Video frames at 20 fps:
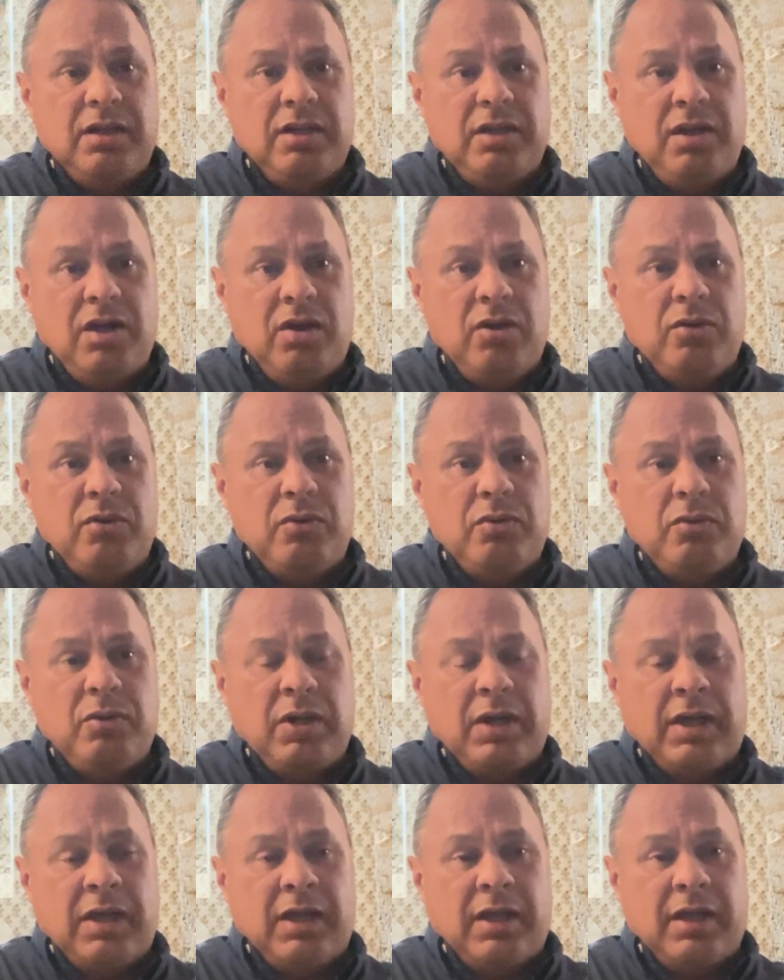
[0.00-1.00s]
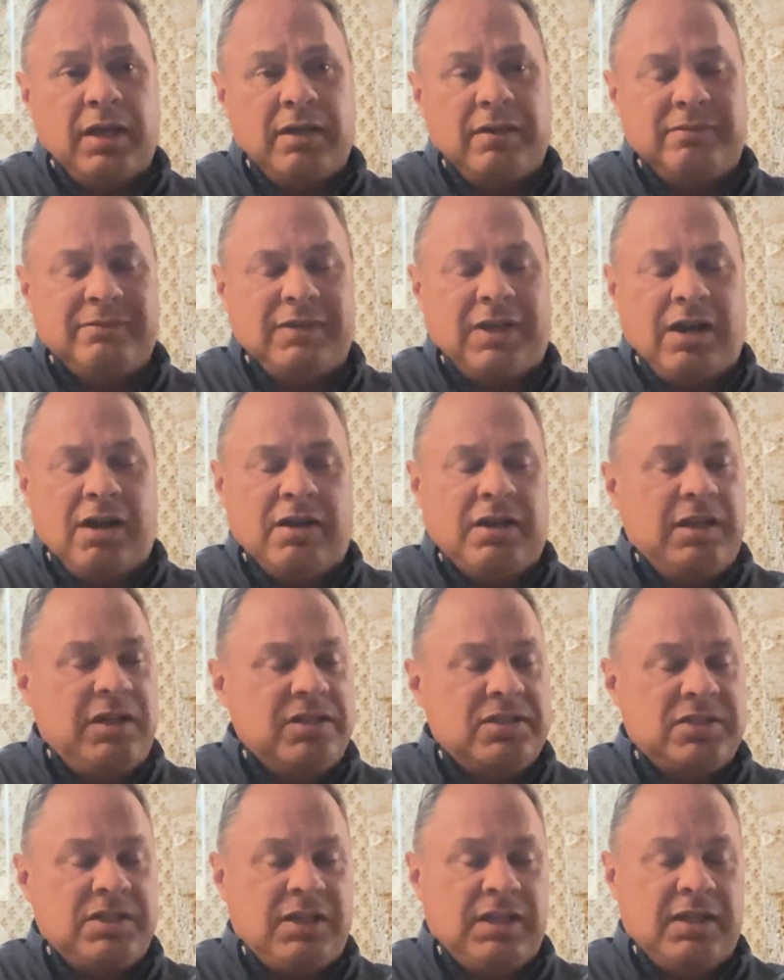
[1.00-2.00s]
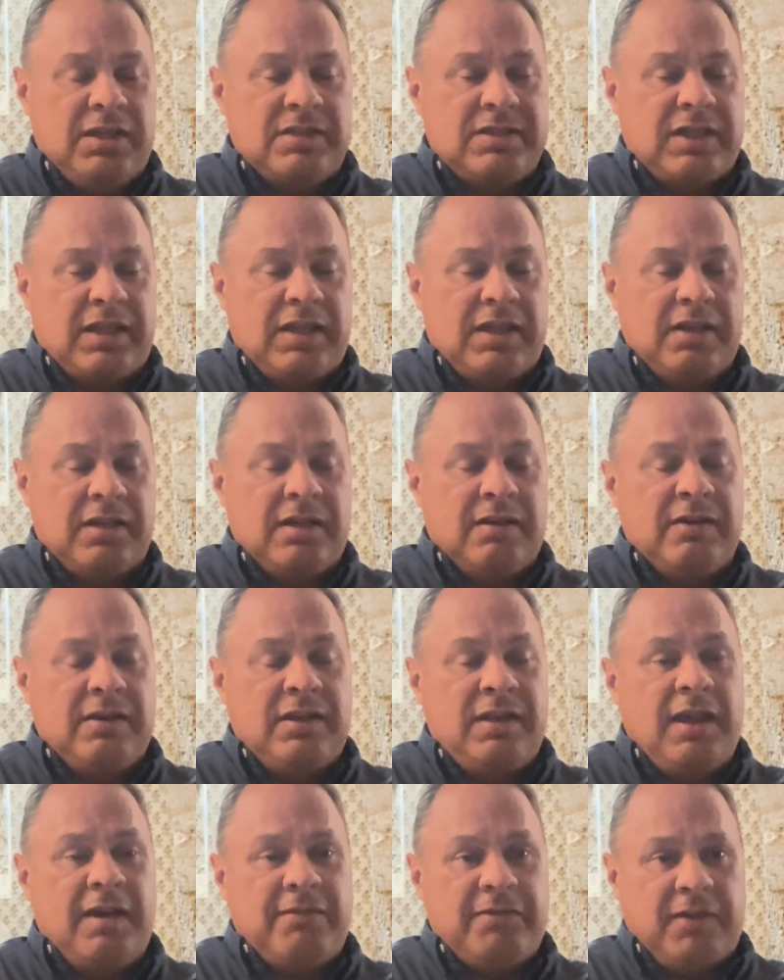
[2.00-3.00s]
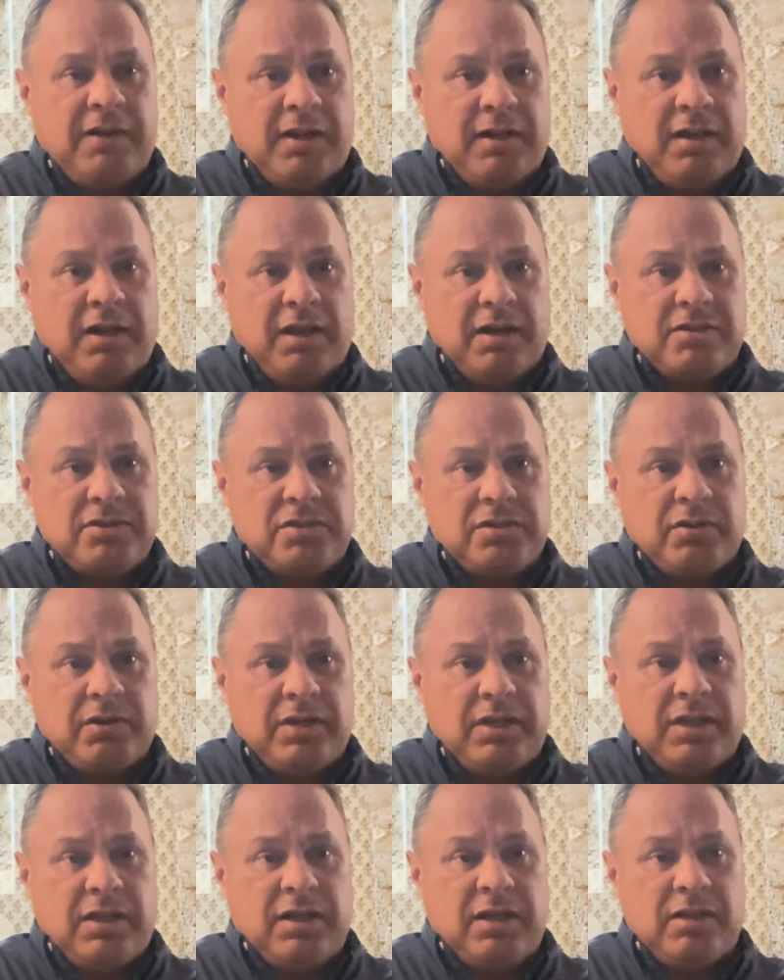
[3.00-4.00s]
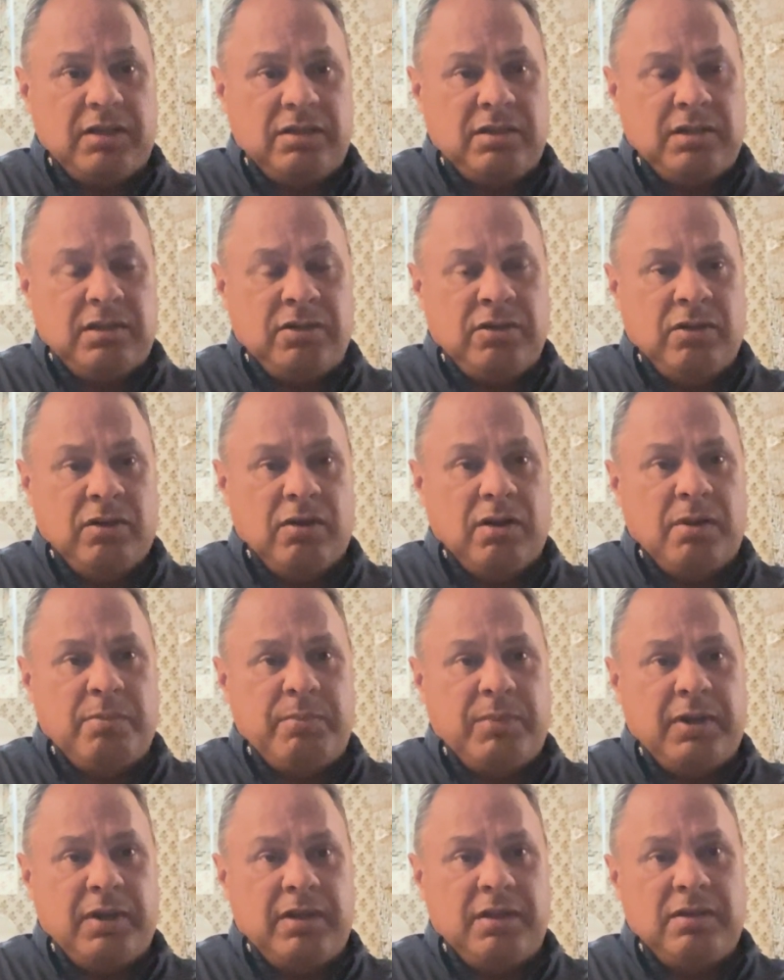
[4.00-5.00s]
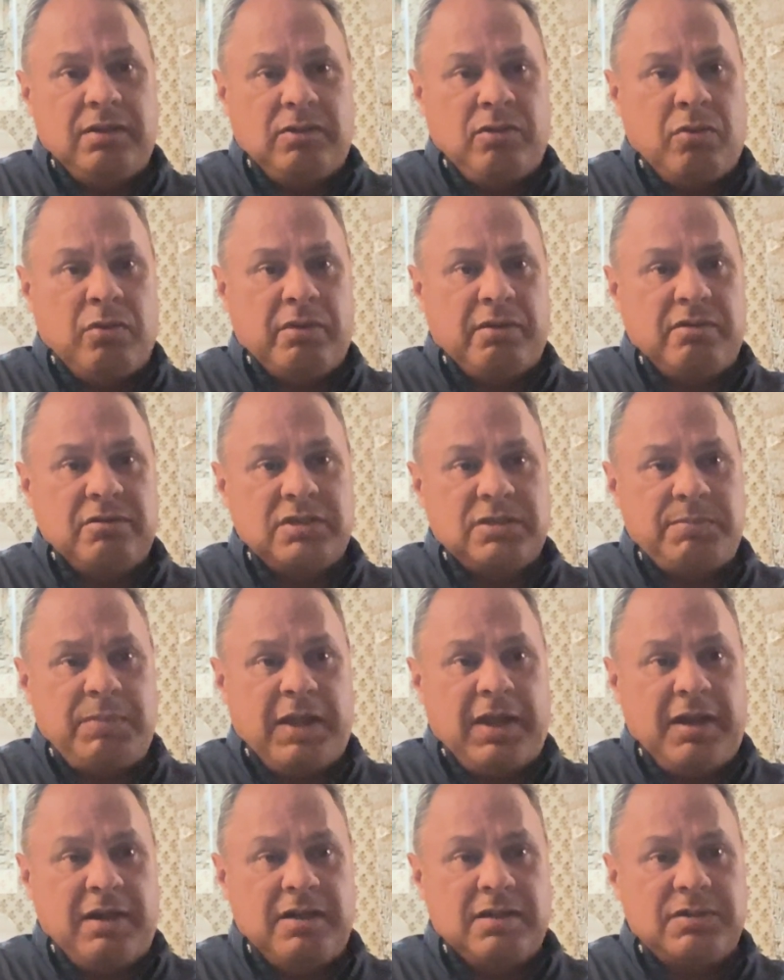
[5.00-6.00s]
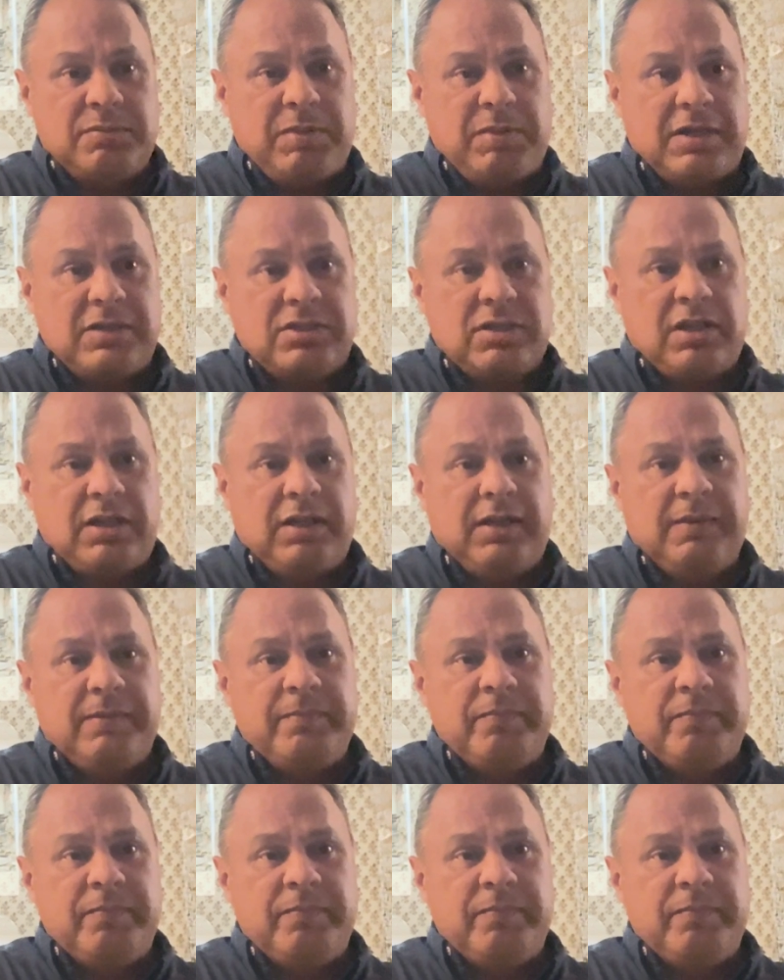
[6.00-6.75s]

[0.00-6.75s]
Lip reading: no, air conditioning is a definite luxury in Europe and in northern Spain especially.